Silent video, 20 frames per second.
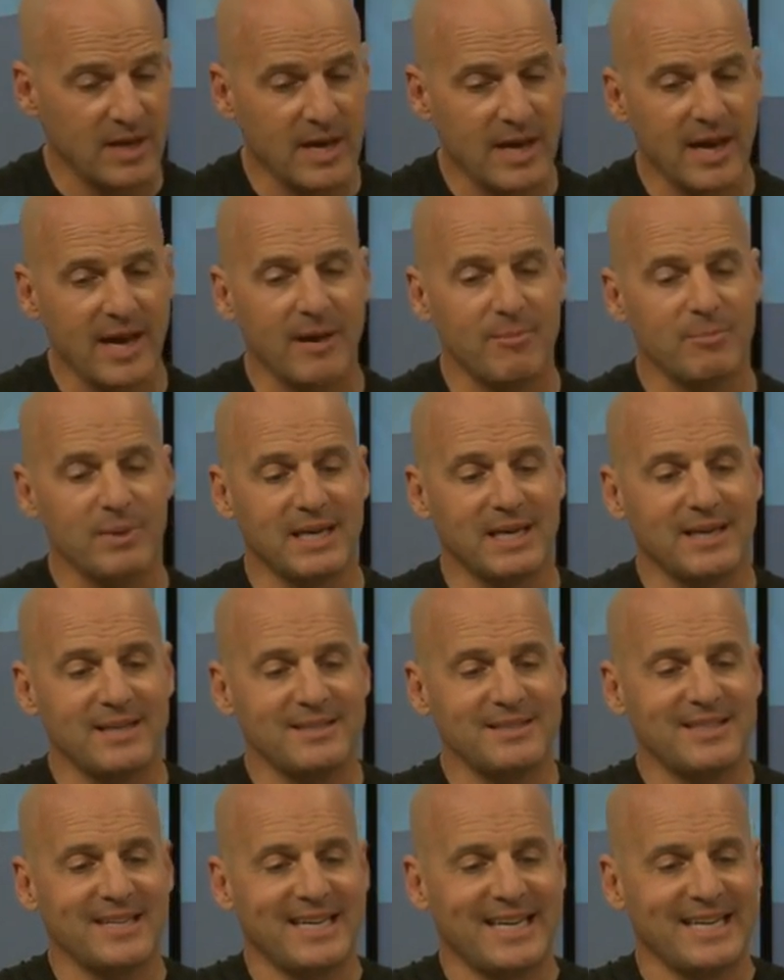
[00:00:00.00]
and begin
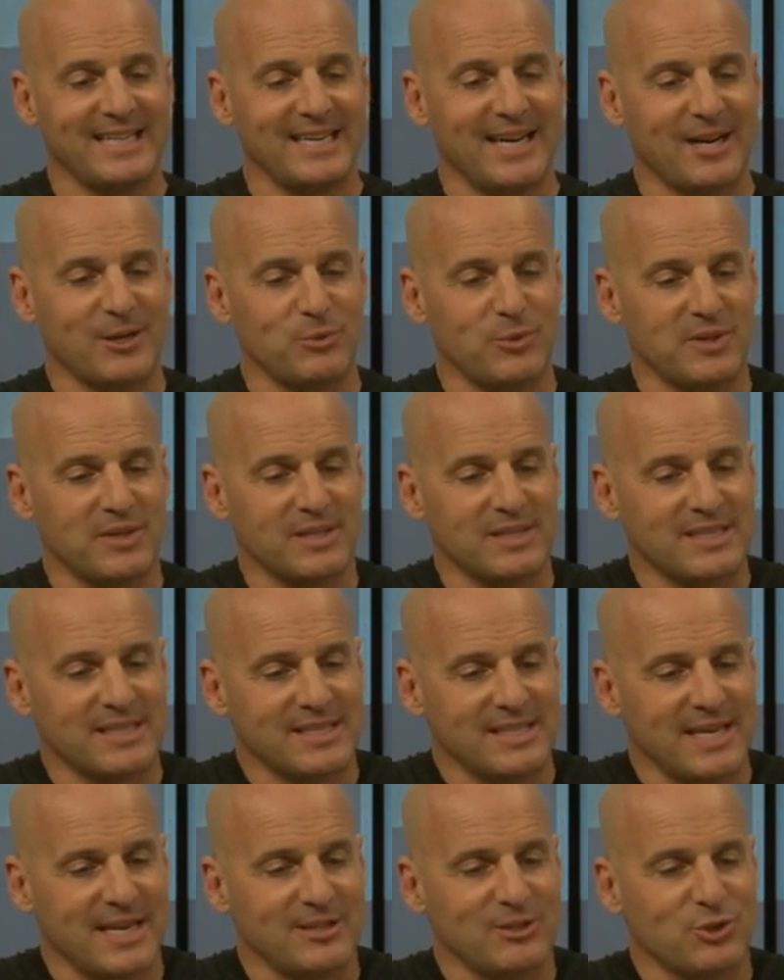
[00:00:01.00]
to connect with
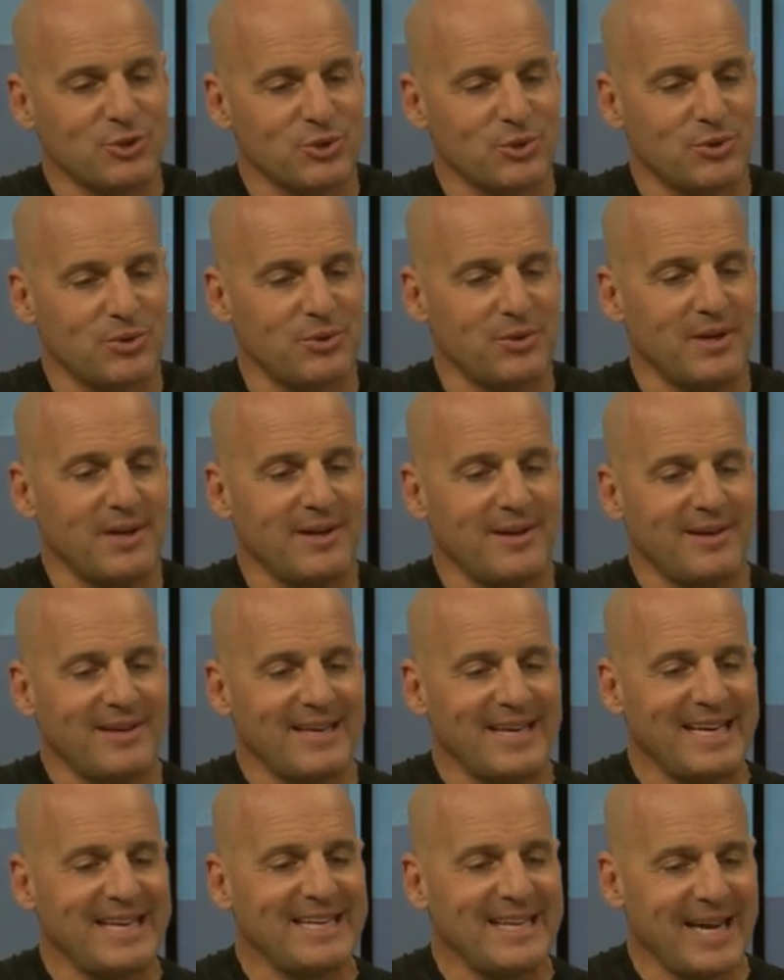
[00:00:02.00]
essential,
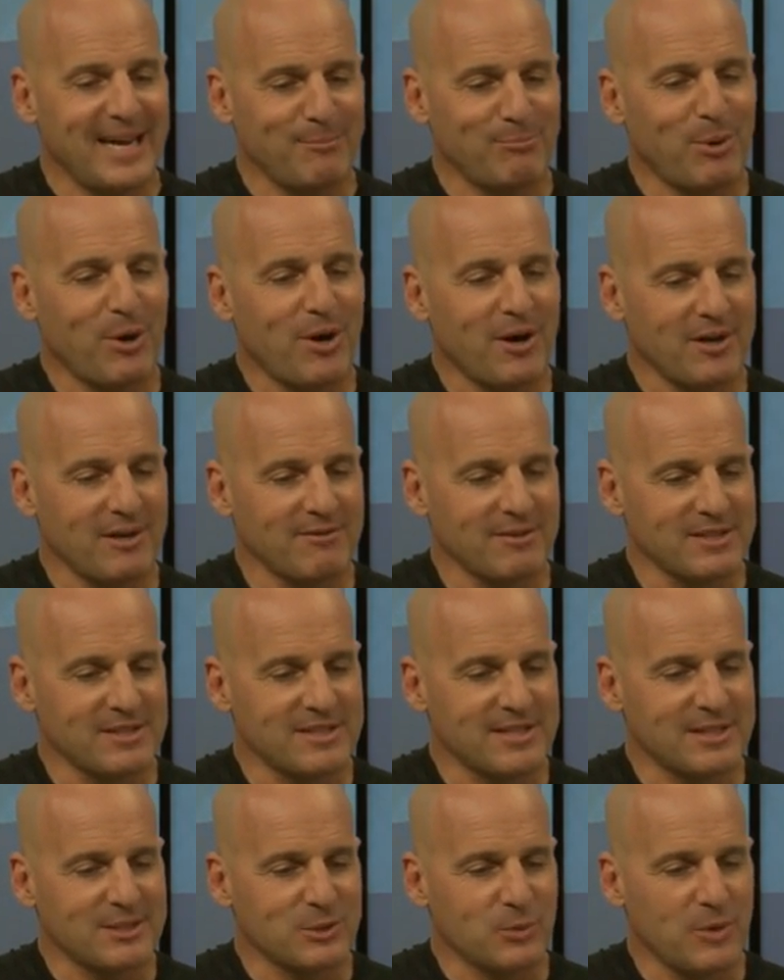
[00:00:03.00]
innate part of us.
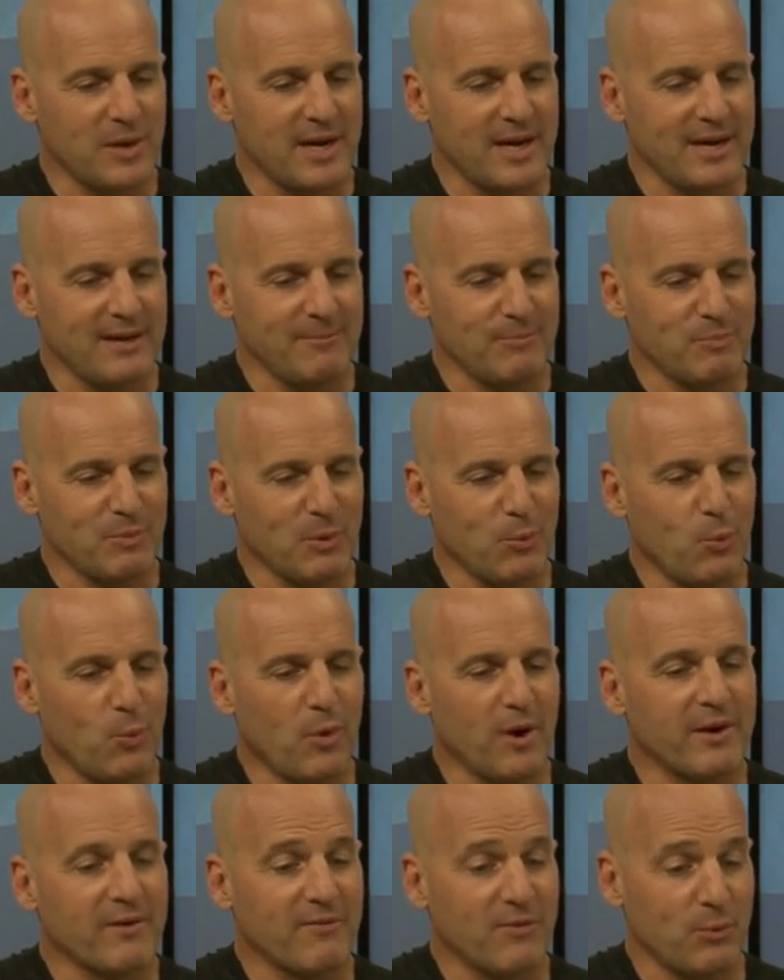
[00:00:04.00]
And that's why
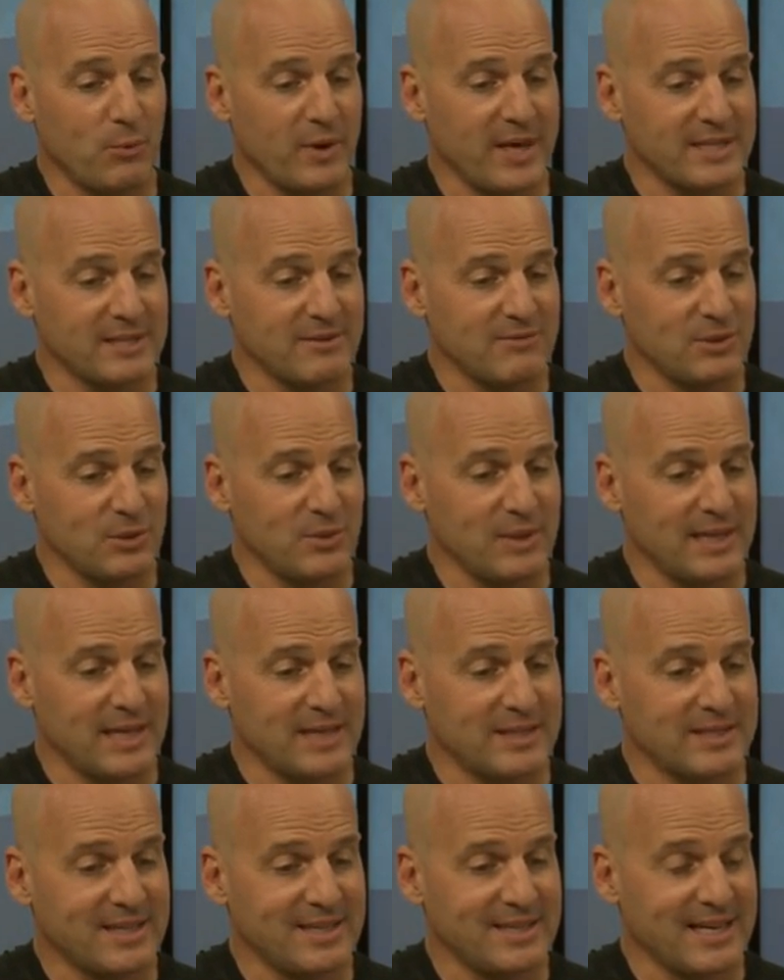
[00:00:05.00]
one of the ways of doing that
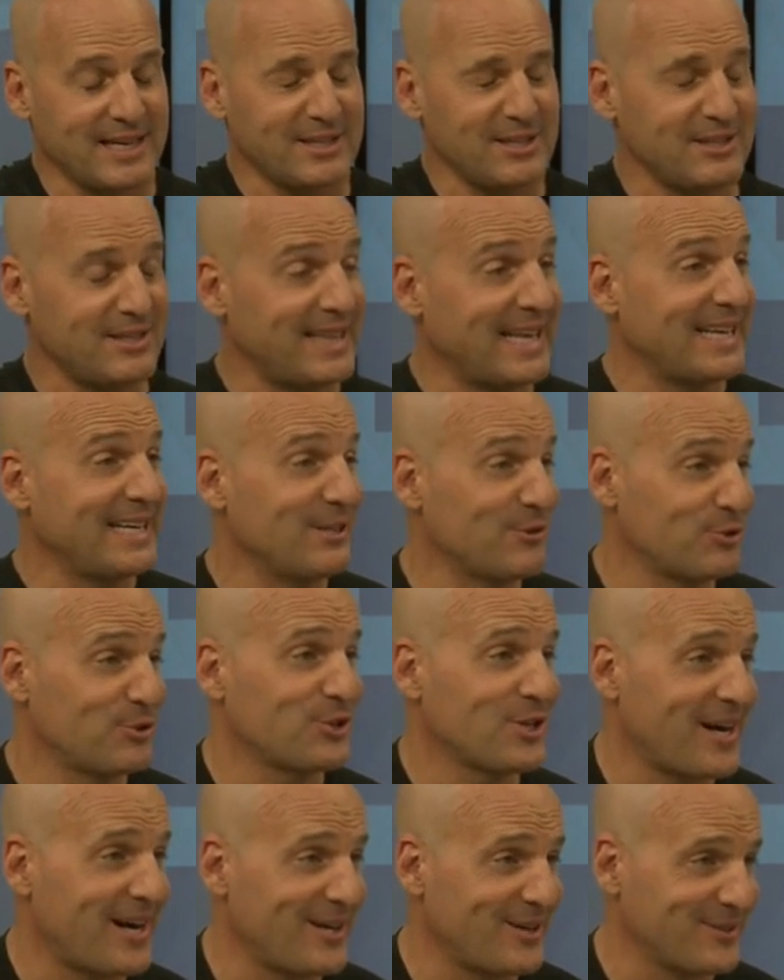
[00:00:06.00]
is connecting to that inner
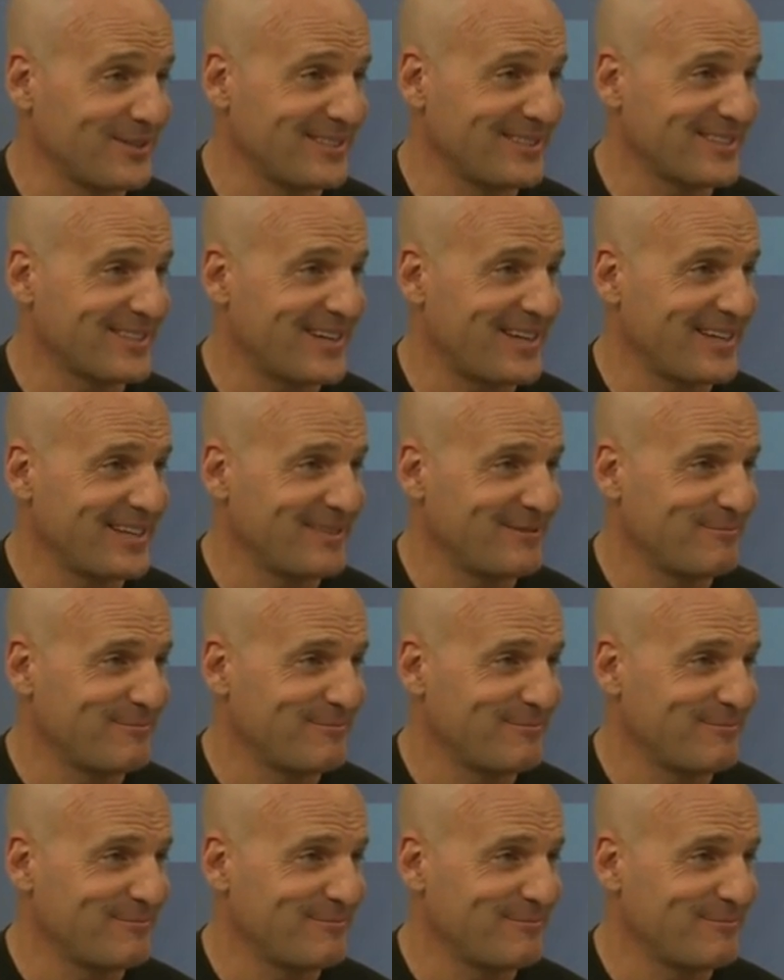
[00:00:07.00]
child inside.